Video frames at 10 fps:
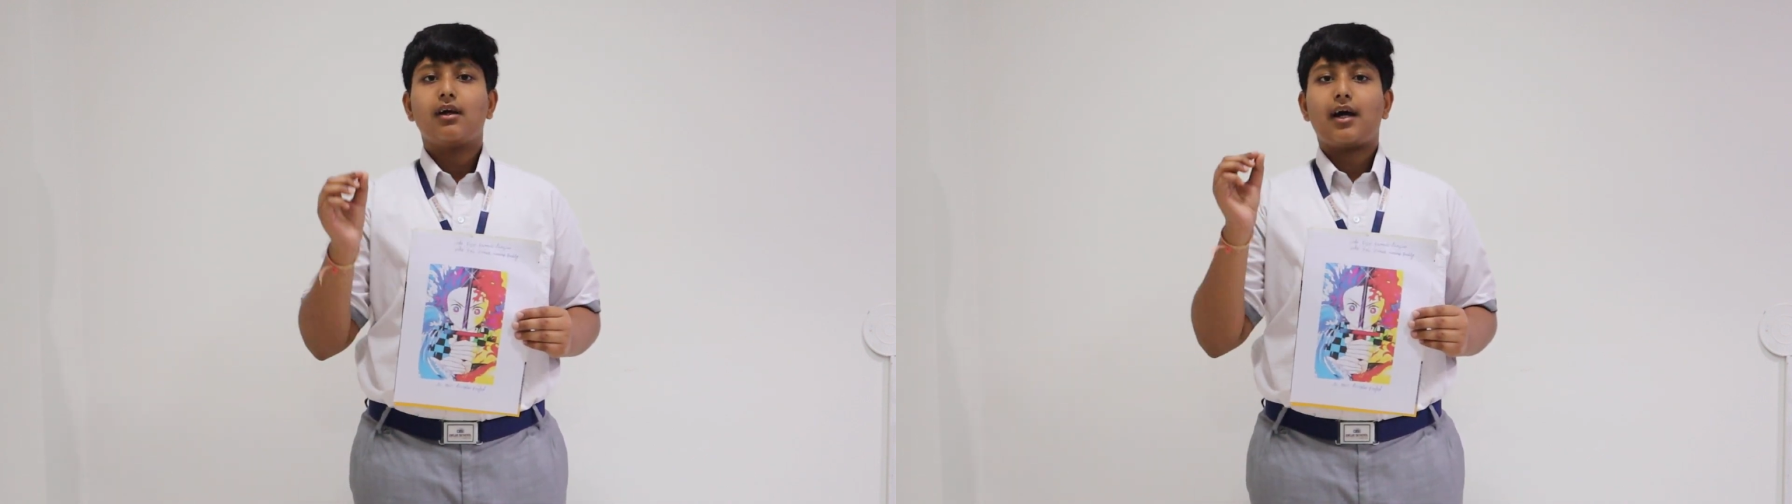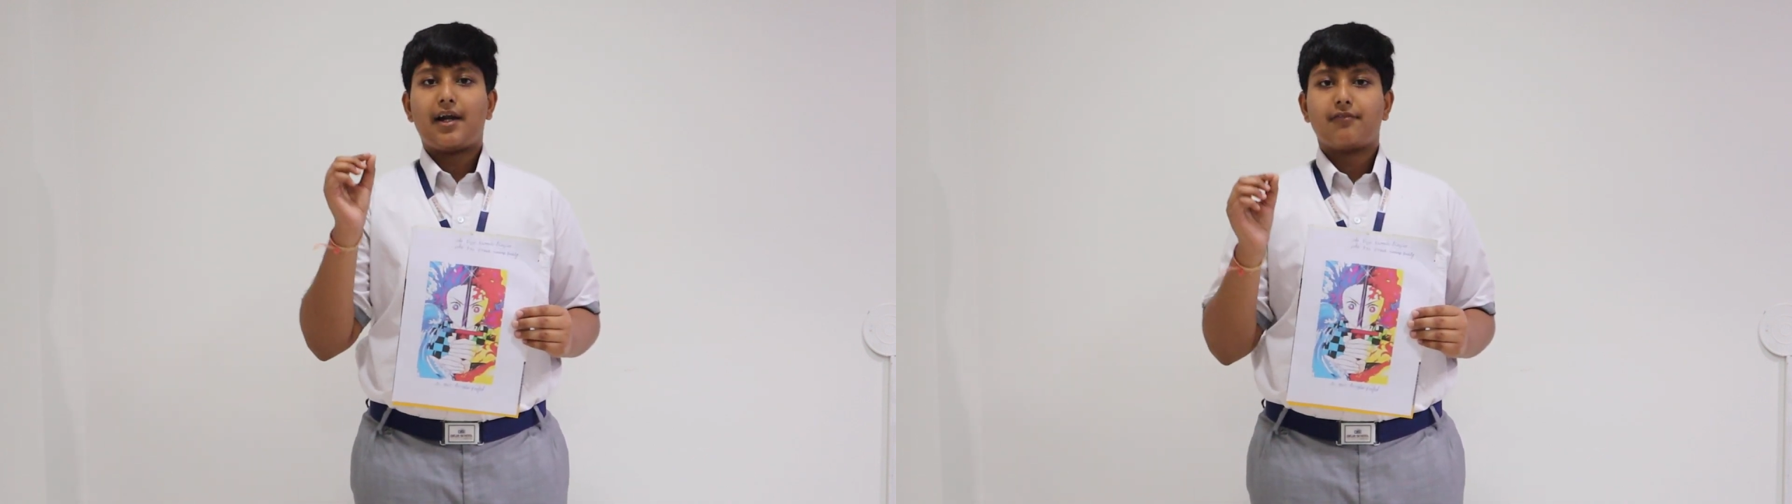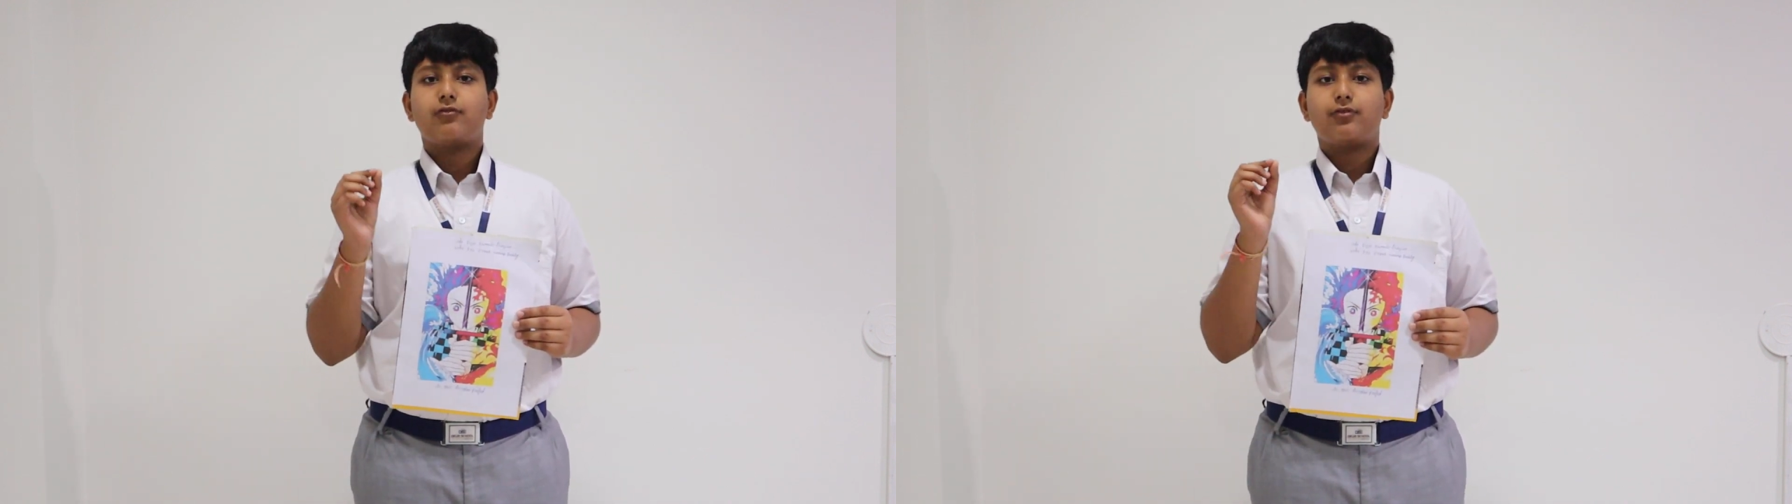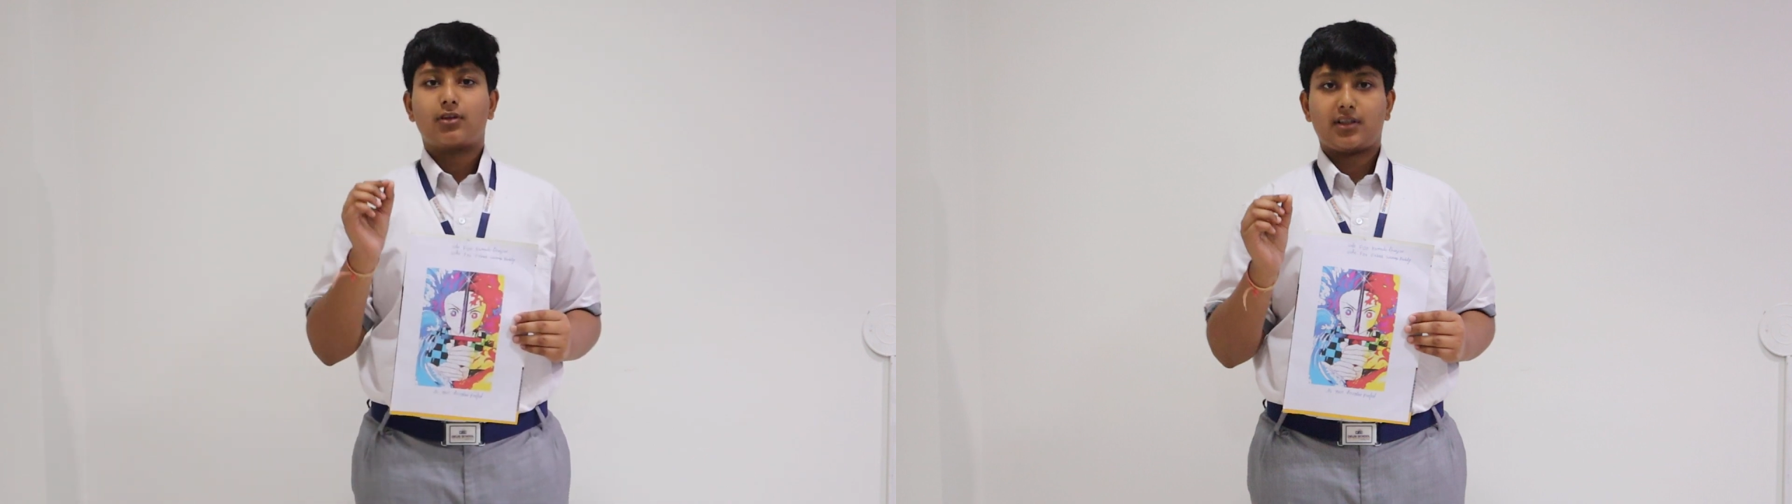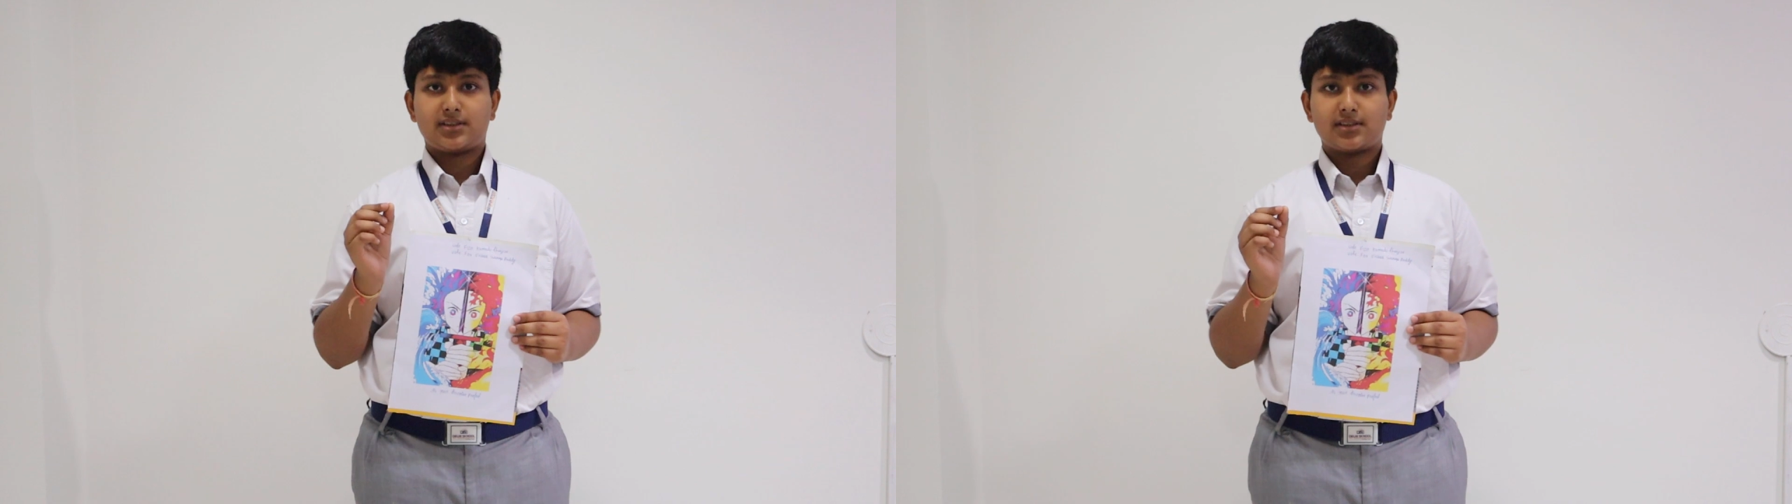and
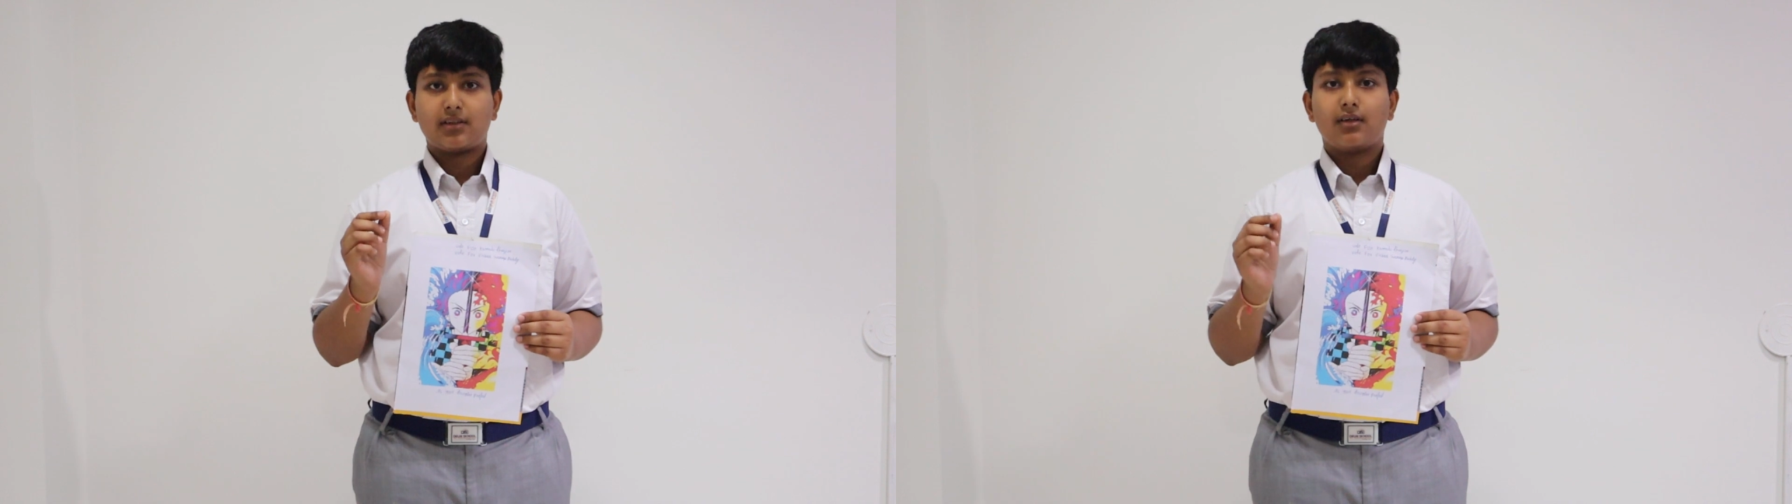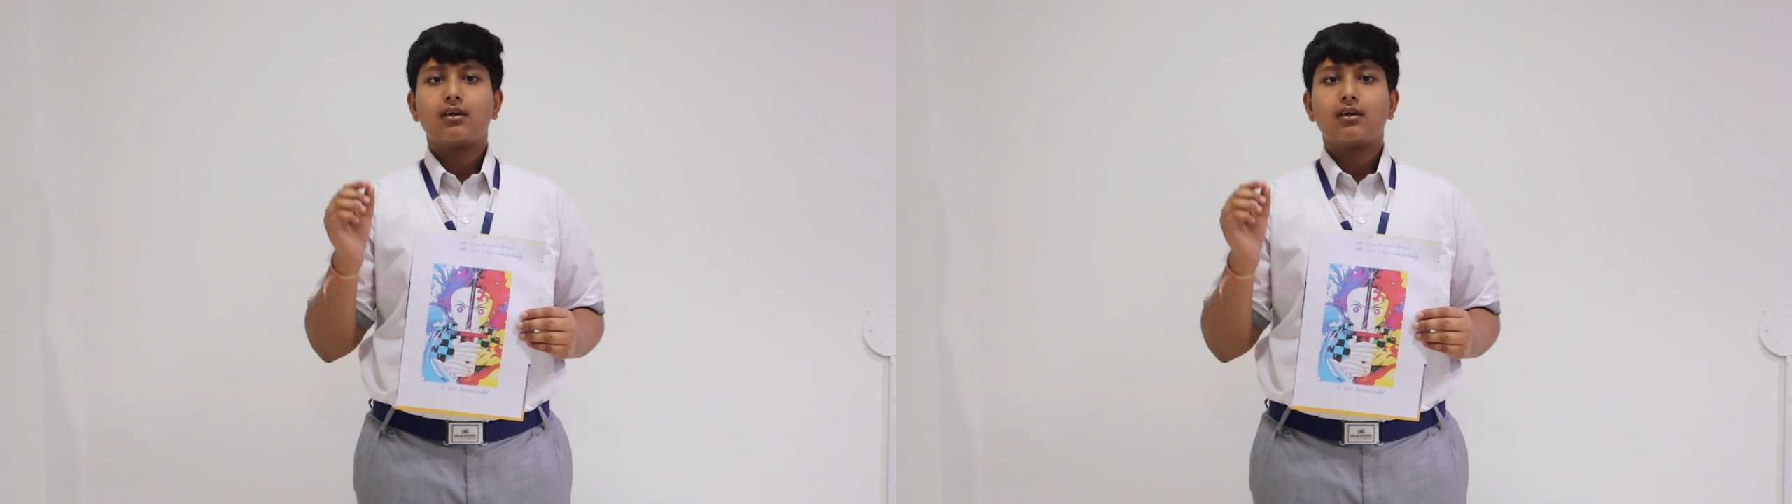focus,